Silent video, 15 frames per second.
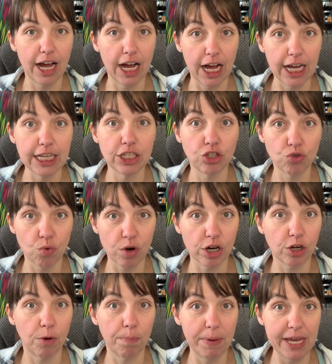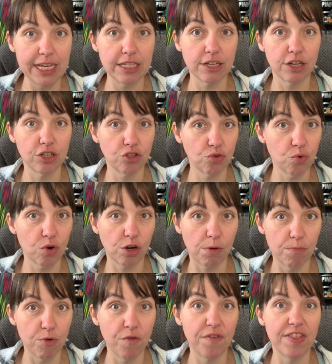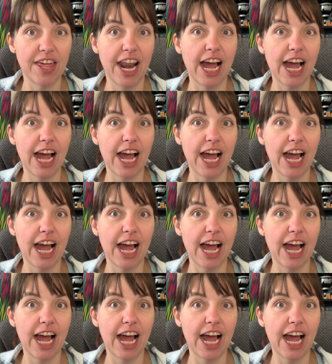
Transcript: a, a, historical piece, a historical movie that